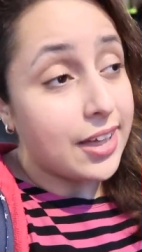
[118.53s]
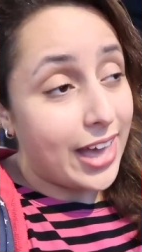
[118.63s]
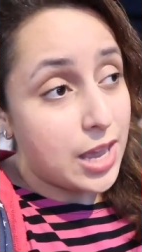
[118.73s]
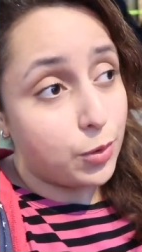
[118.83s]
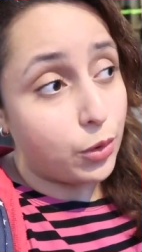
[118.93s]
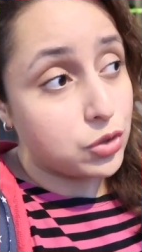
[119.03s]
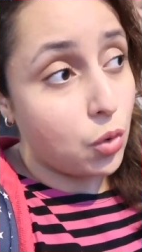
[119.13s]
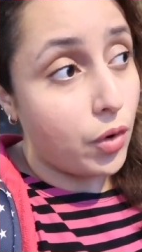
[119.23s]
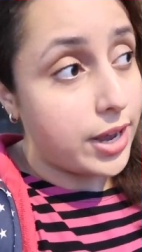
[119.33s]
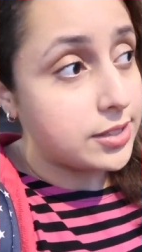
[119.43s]
They both
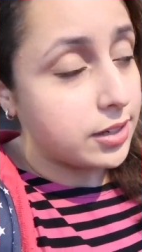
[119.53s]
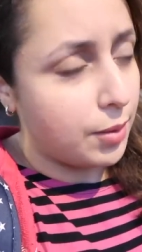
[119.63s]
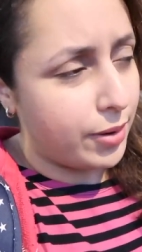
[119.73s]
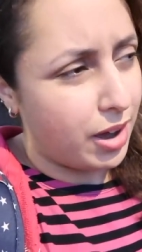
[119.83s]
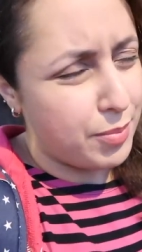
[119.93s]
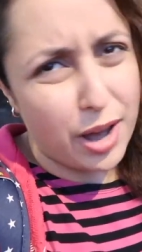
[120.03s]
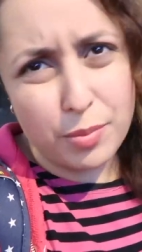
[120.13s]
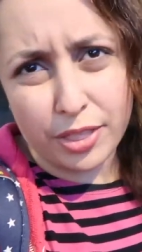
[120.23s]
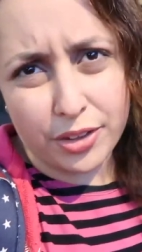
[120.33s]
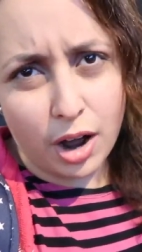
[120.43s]
saw it about a
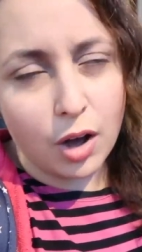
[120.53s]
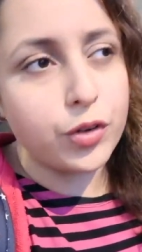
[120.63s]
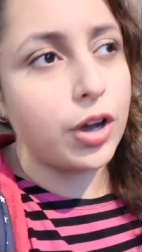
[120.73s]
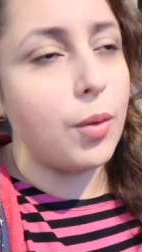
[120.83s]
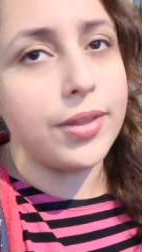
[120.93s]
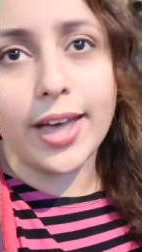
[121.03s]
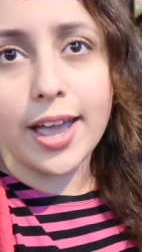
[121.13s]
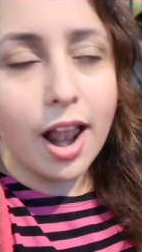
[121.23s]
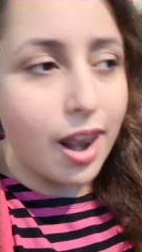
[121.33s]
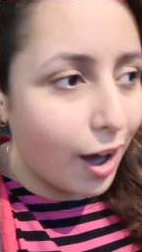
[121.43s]
month and a half ago, and
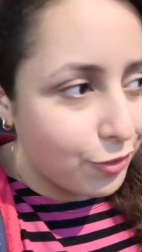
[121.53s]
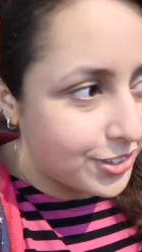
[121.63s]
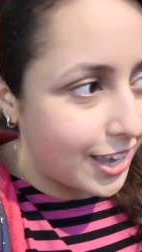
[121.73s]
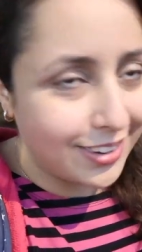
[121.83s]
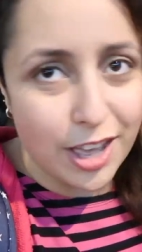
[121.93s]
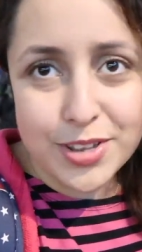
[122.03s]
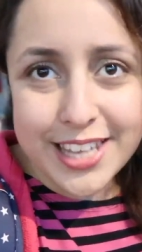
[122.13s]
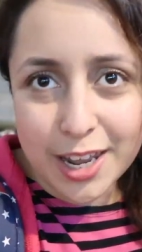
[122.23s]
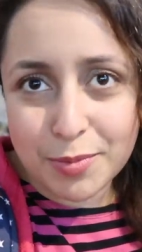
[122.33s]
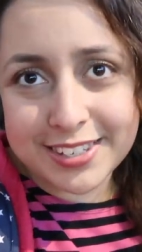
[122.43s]
they loved it, and they've been
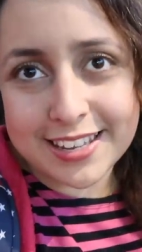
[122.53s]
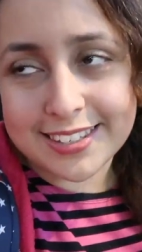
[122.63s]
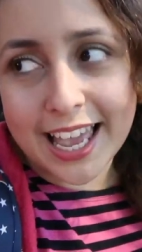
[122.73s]
telling me since